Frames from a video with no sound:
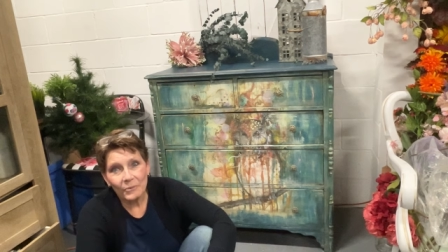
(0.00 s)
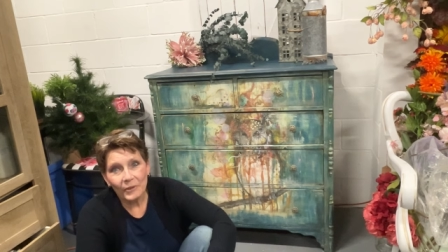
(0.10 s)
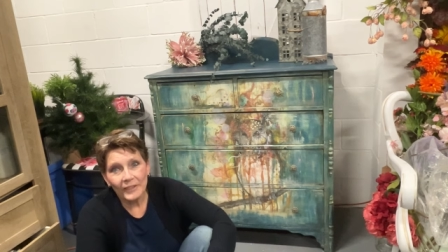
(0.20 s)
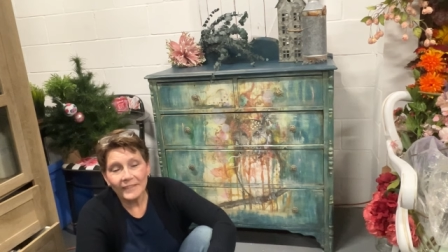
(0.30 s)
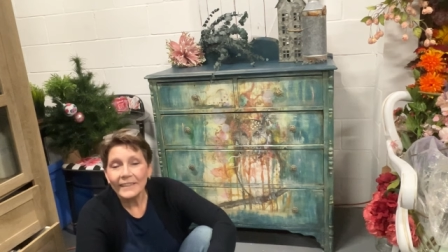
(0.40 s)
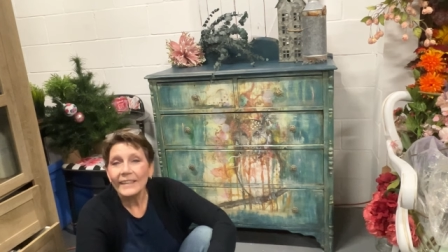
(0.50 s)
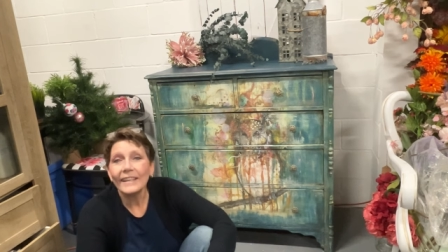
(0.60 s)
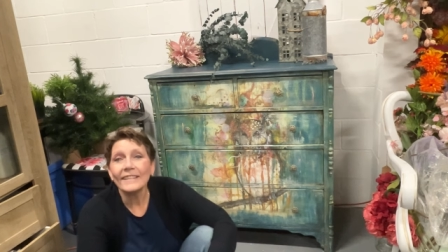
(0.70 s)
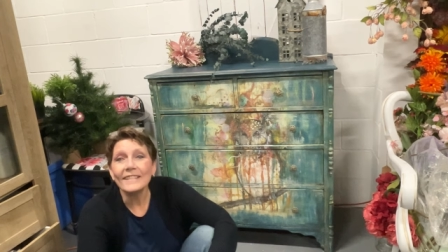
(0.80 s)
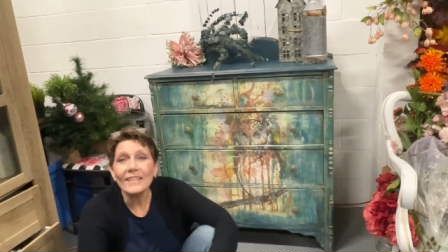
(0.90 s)
one.
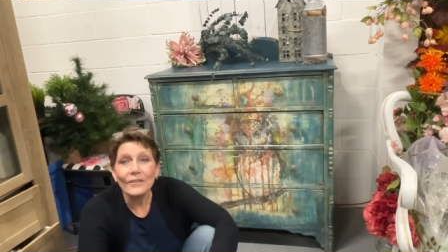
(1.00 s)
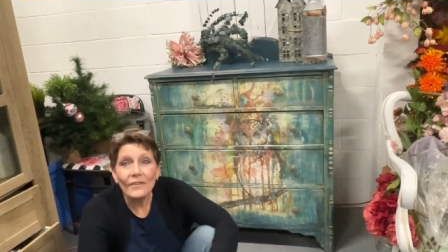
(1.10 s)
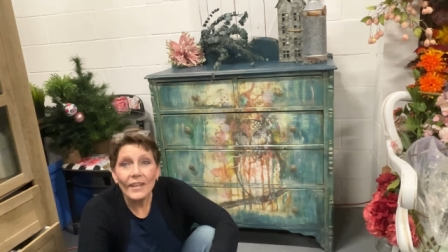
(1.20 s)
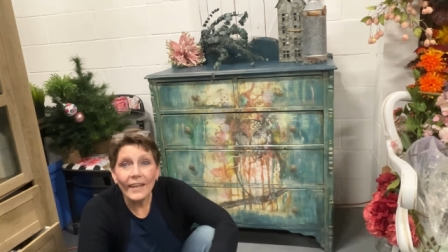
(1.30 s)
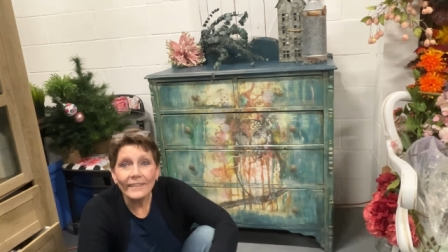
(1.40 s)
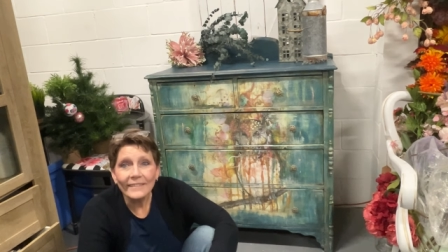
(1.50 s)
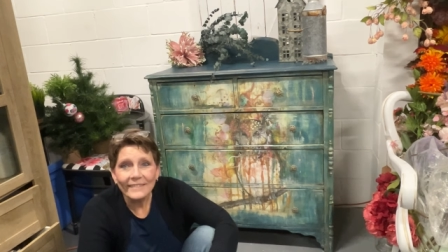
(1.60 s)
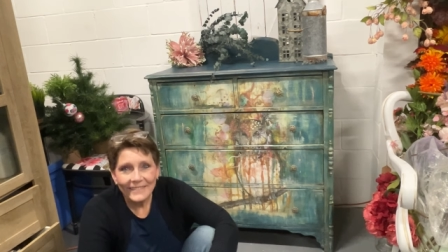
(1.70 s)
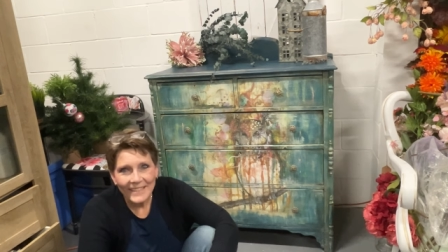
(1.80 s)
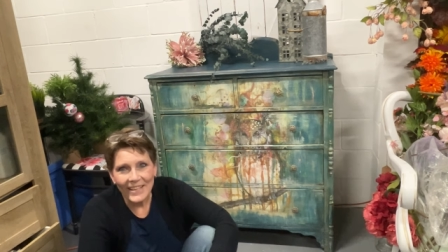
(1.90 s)
And until then,
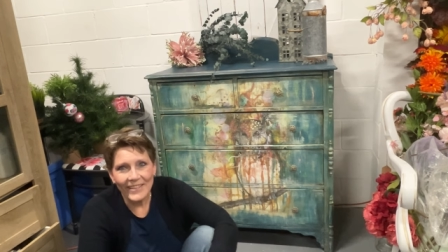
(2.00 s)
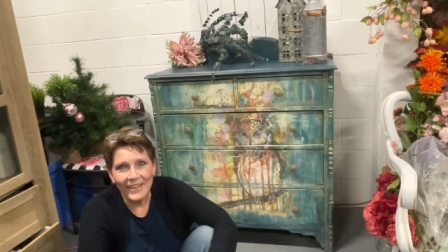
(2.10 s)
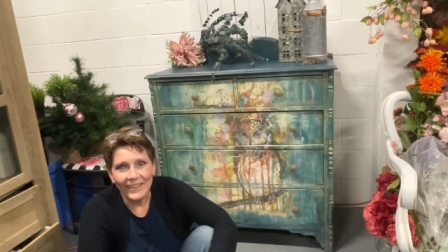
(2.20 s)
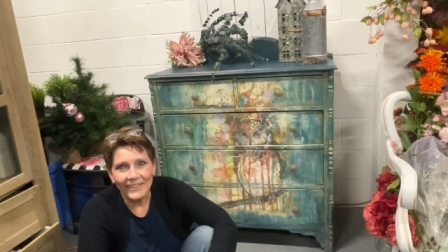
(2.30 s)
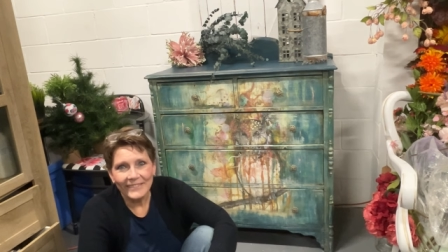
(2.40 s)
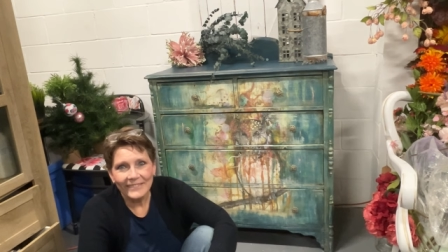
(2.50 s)
take care.